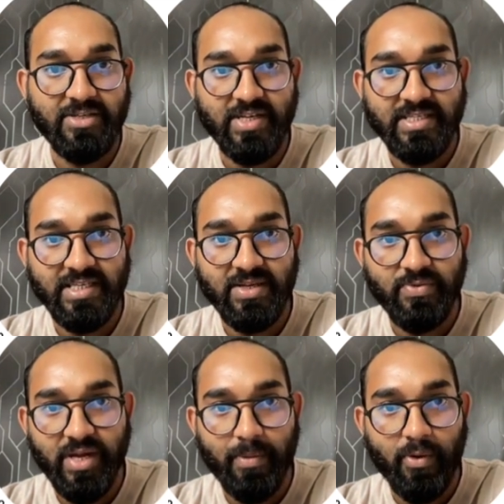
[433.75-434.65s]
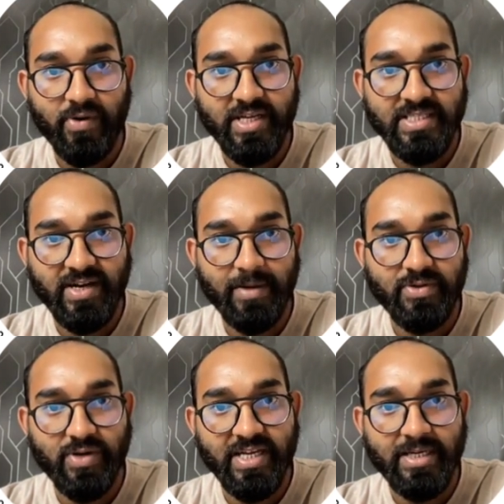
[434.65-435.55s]
you can see we have already scraped
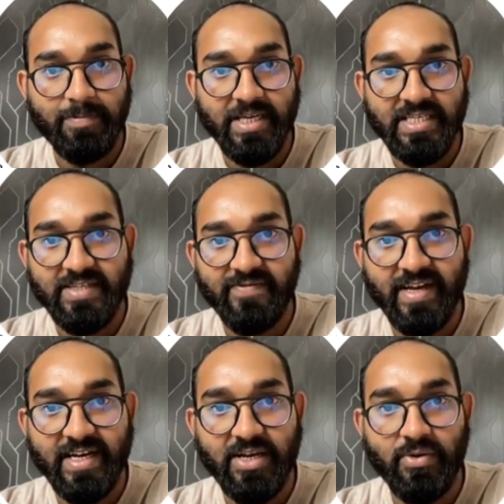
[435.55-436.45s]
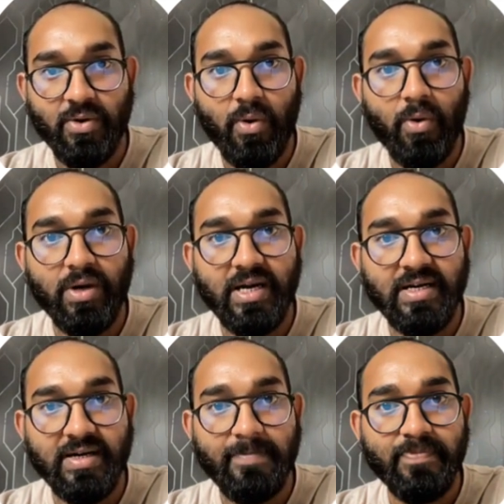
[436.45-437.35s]
28 pages. If I click on all data,